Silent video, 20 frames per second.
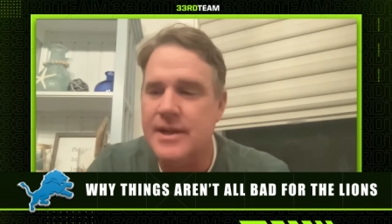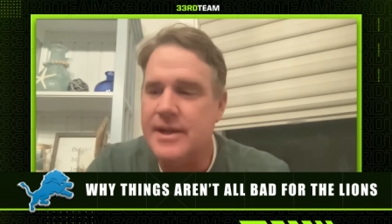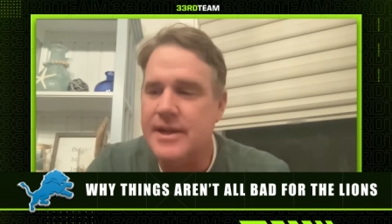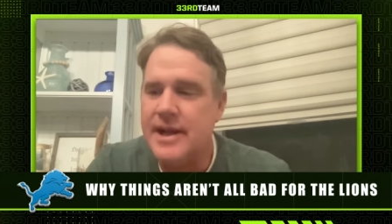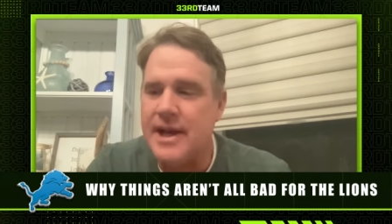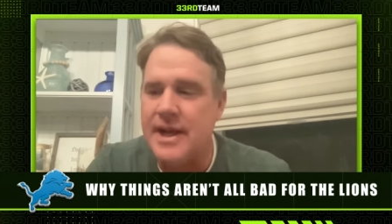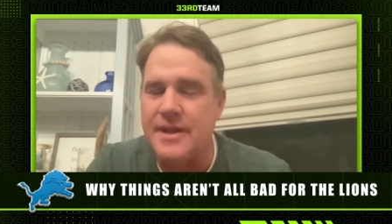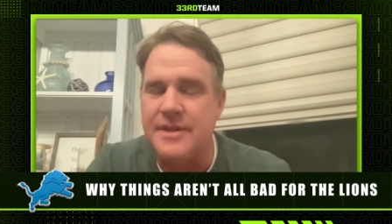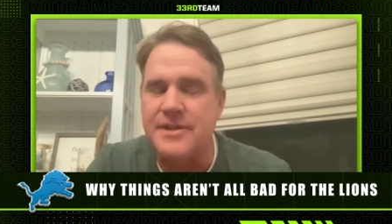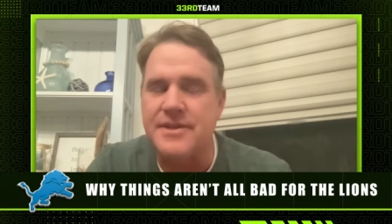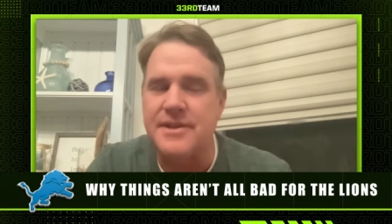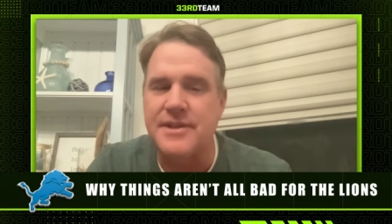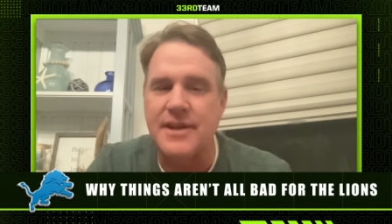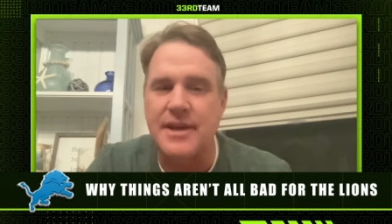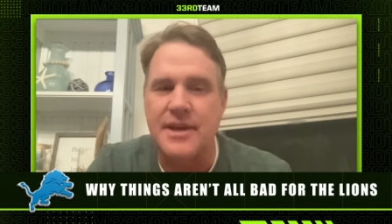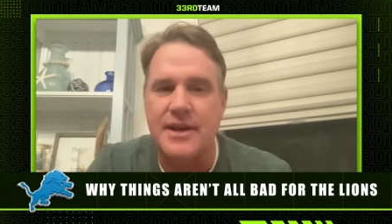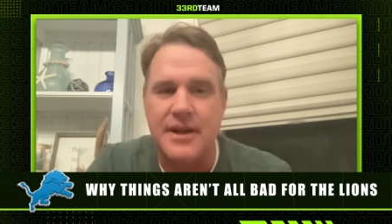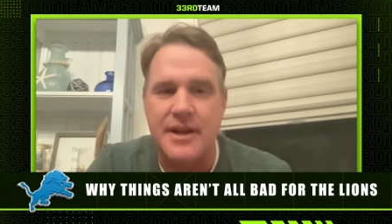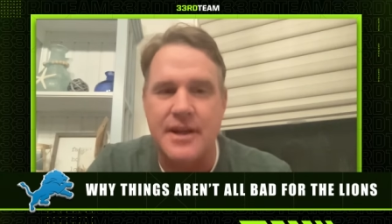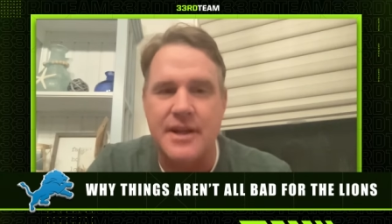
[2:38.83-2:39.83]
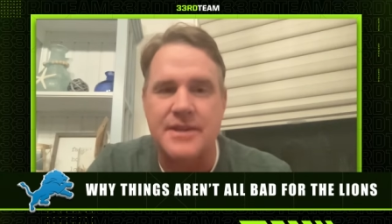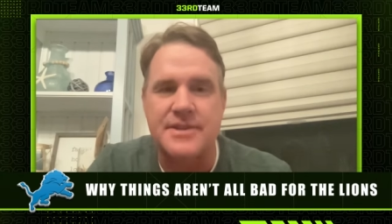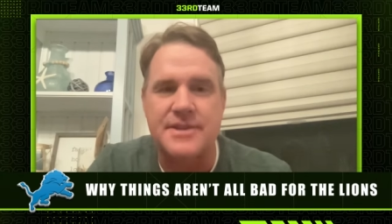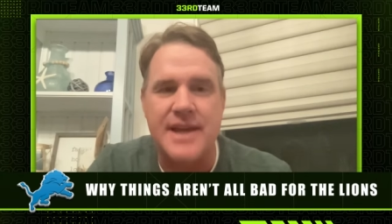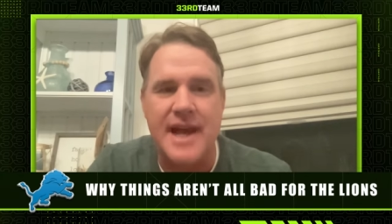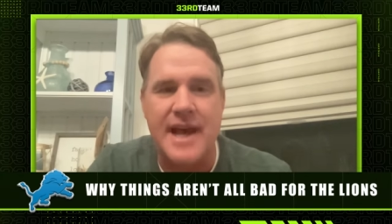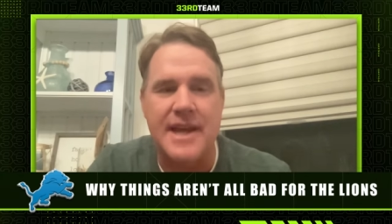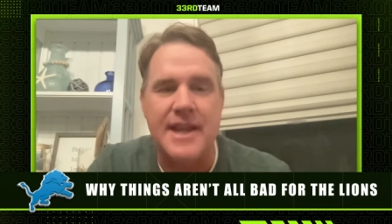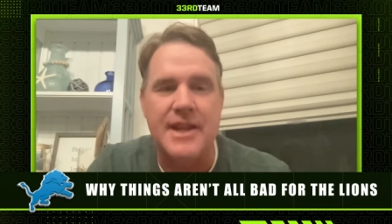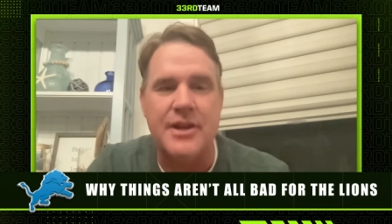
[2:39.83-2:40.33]
Uh, this is an
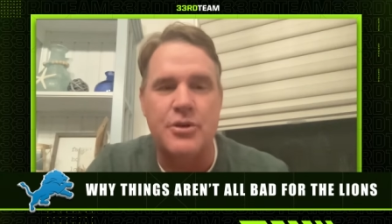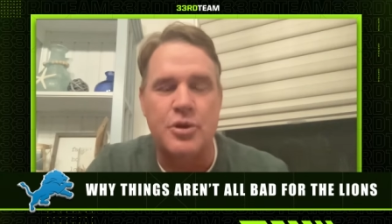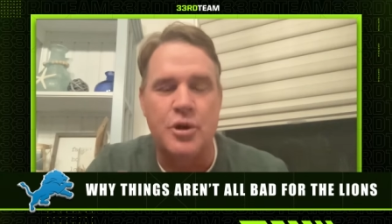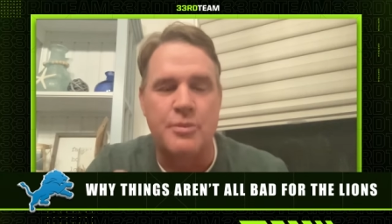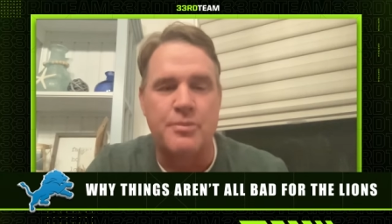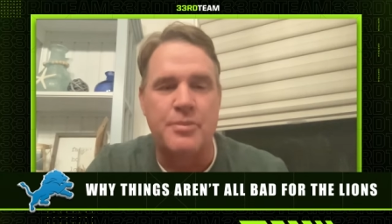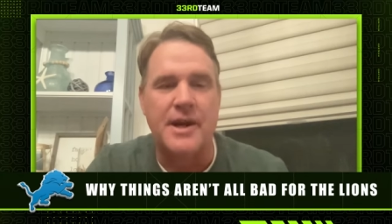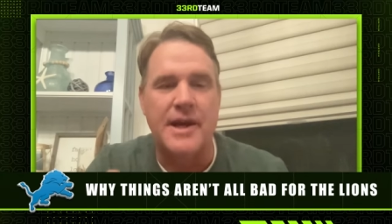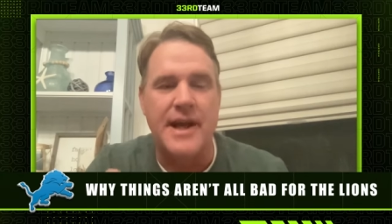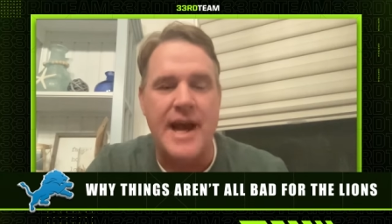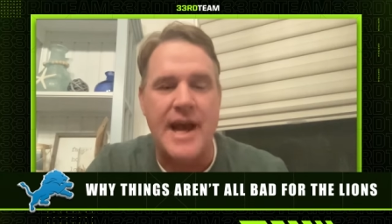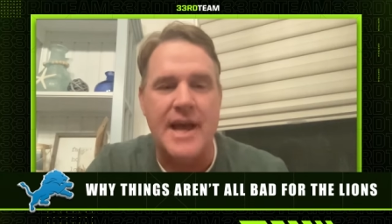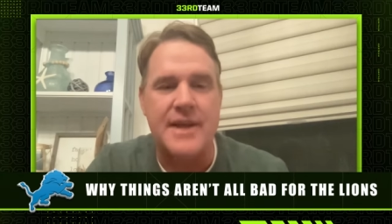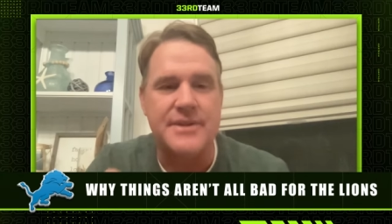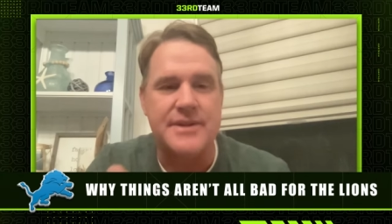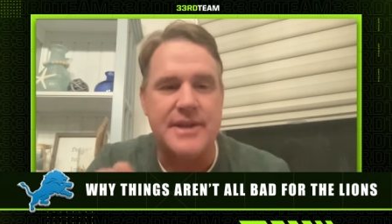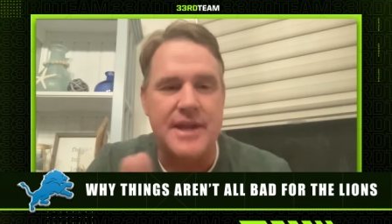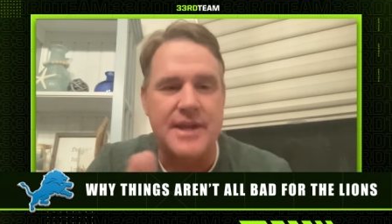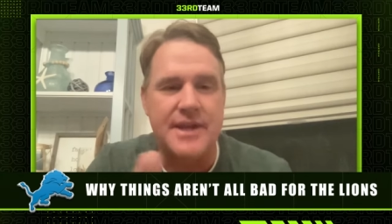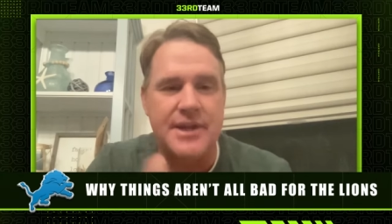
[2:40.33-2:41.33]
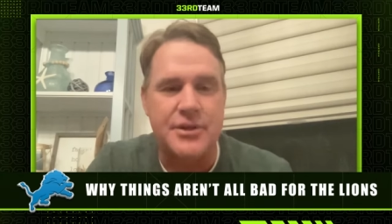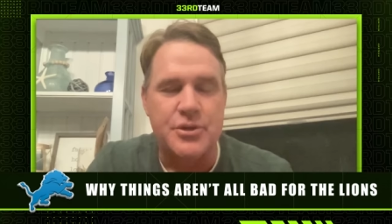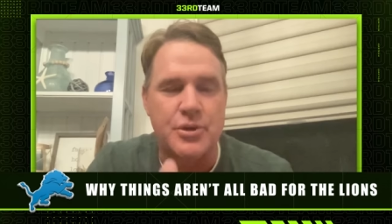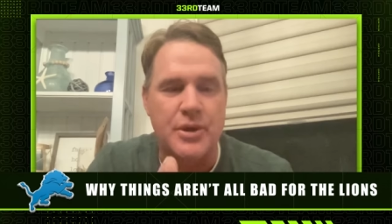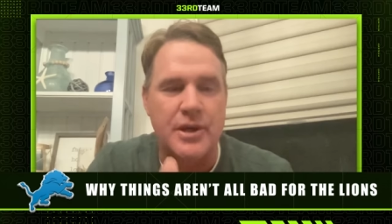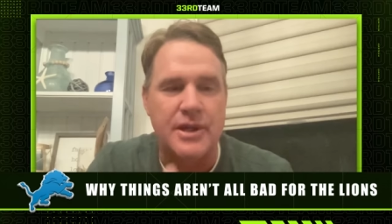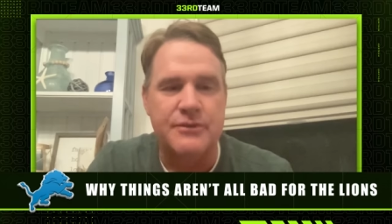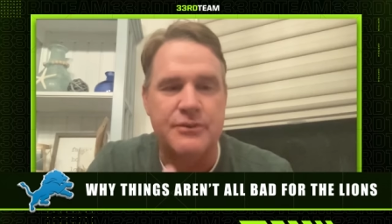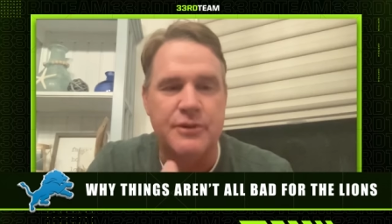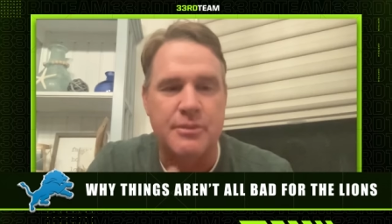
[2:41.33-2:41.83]
exciting group of guys on
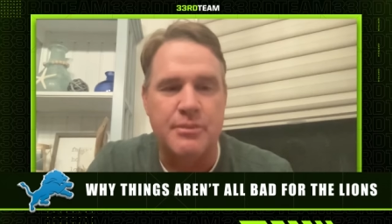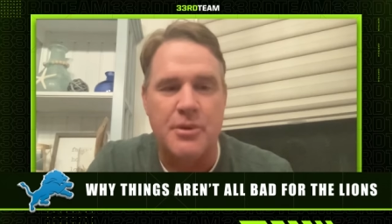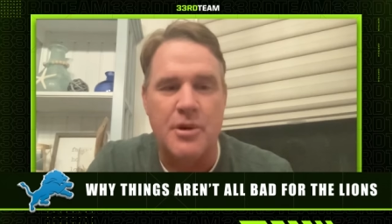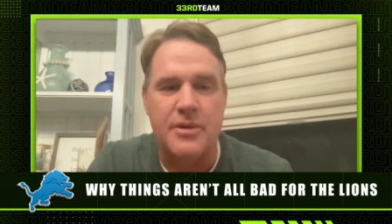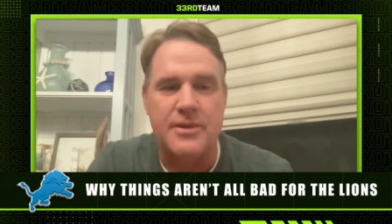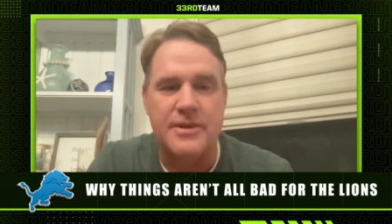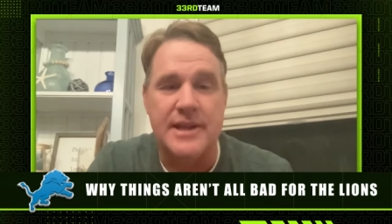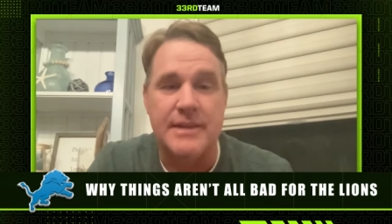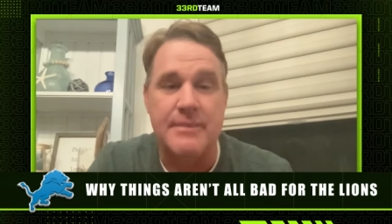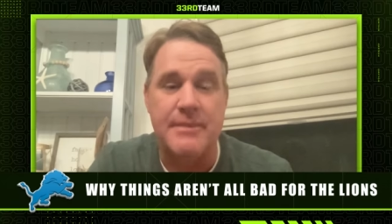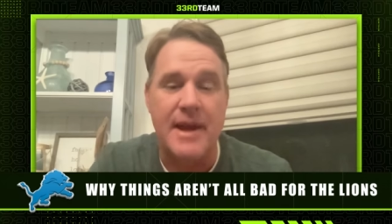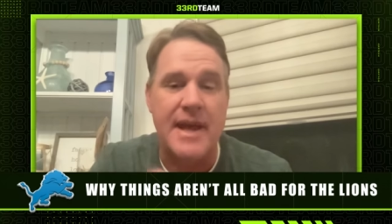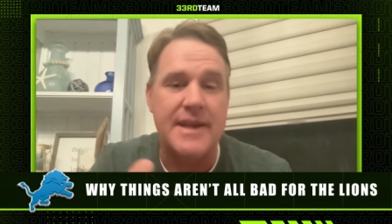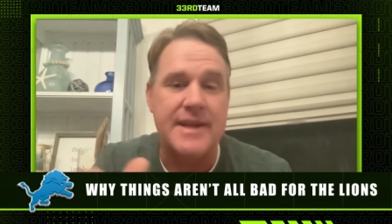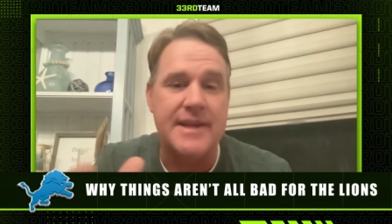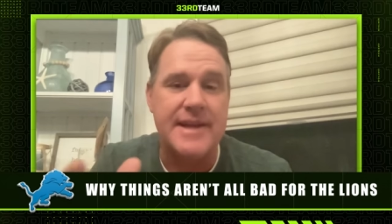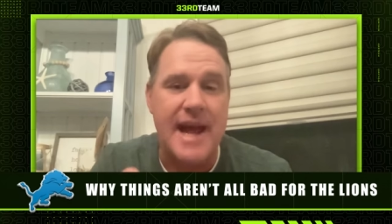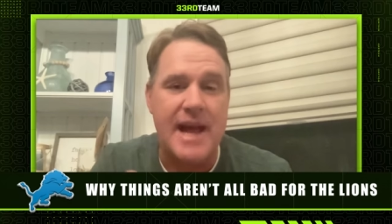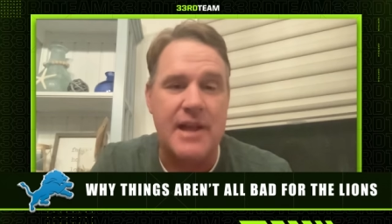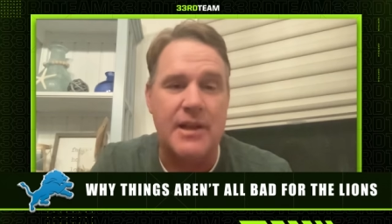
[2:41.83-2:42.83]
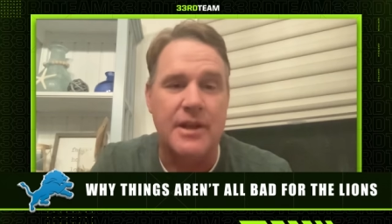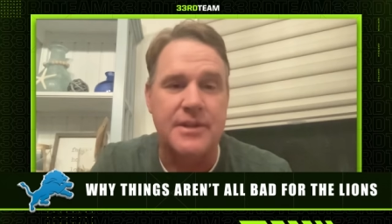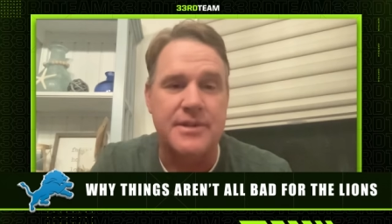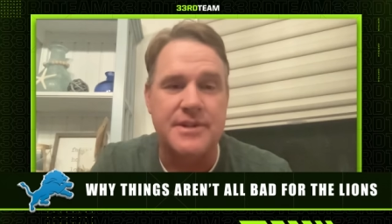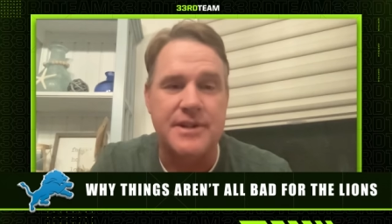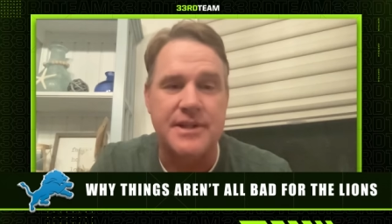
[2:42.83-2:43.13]
Detroit's football team and Dallas.